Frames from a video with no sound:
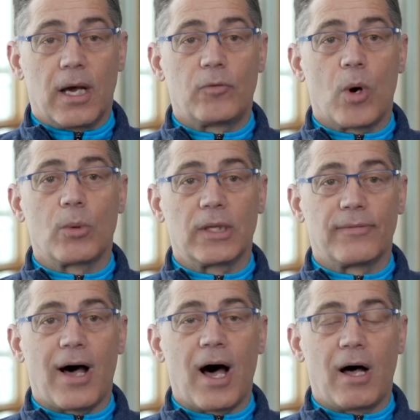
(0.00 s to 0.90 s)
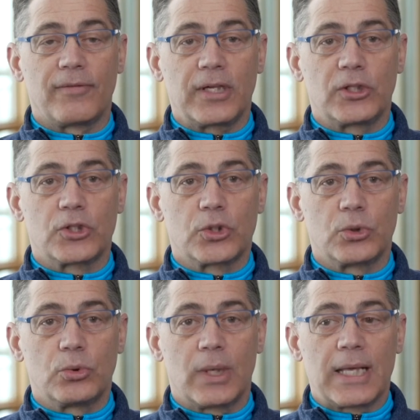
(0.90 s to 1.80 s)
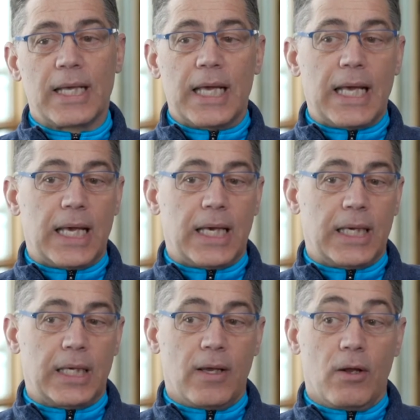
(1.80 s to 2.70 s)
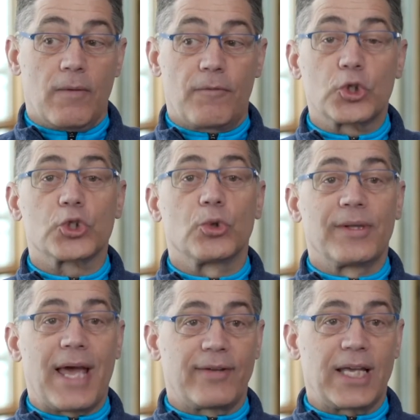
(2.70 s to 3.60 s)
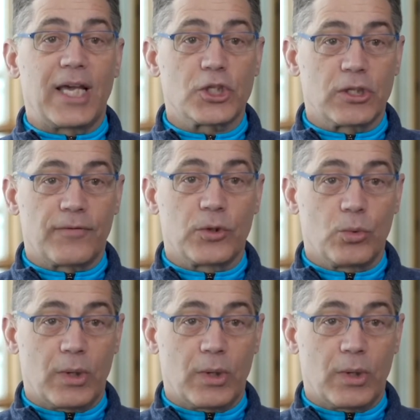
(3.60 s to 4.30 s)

of what will evolve into a virtual navigation, if you